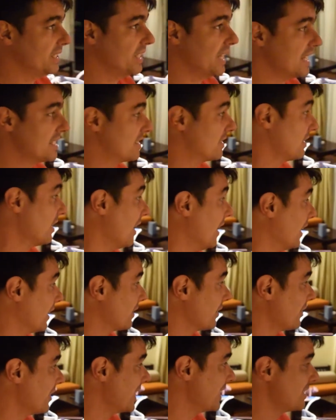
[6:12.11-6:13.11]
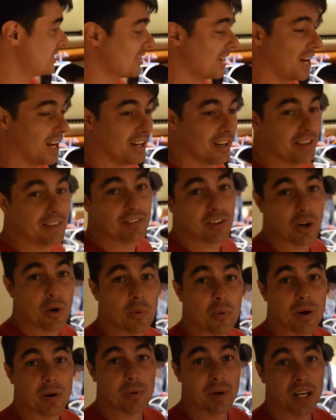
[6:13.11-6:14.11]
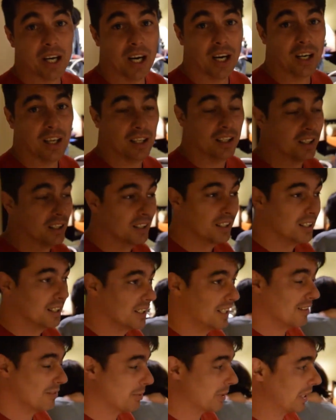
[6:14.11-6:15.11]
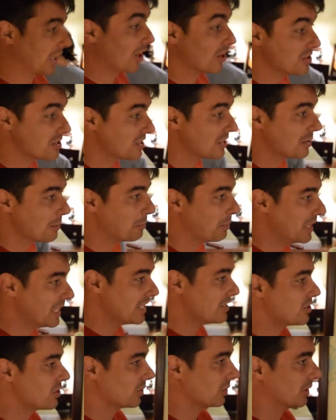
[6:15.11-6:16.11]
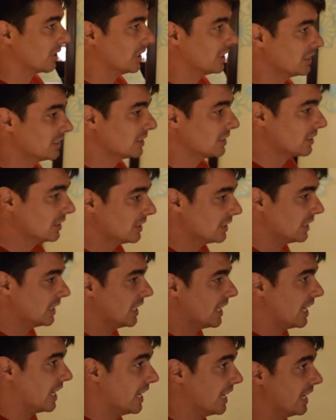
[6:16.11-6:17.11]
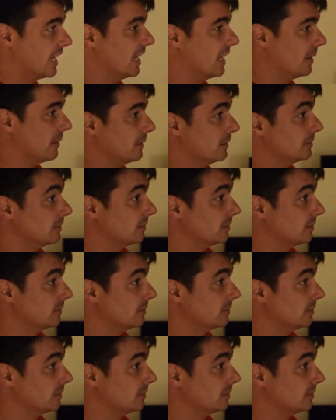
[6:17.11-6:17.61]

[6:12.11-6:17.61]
It's dark already, so I don't even know where we are. If we're close to the beach or not. I